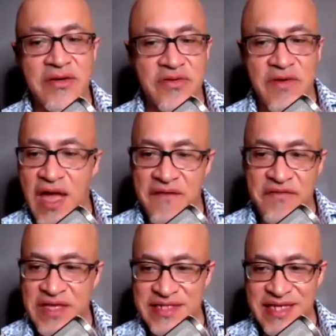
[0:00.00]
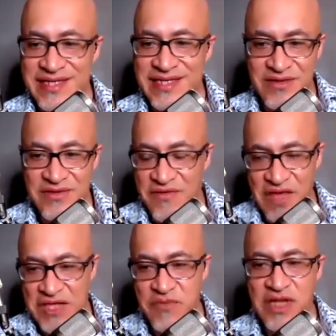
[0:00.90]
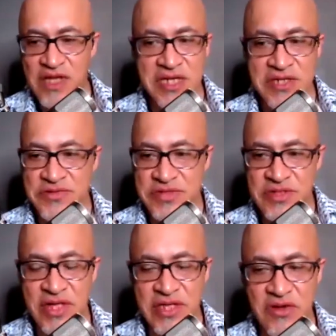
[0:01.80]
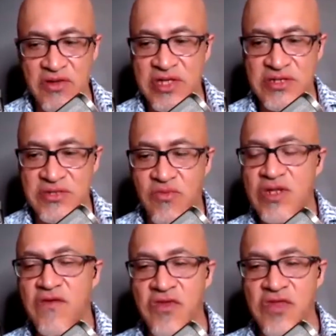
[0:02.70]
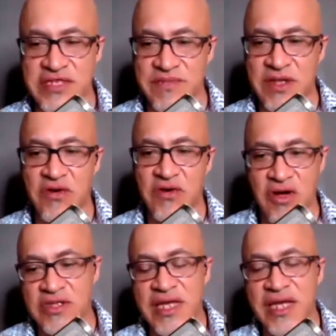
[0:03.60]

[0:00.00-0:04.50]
You have things like, you know, effects processors and all those wonderful things that have been going on